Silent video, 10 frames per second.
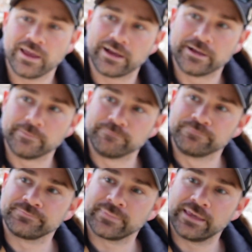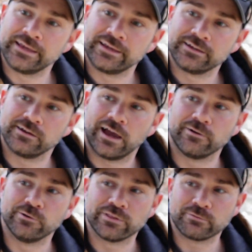I
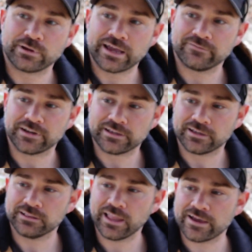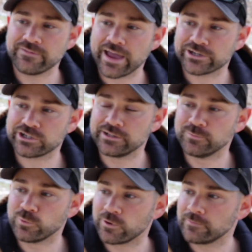don't know that we have any live ash
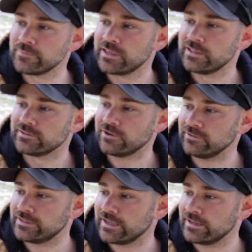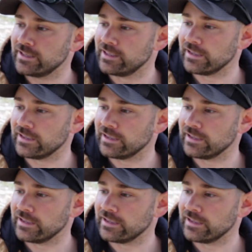anymore. It's all dead.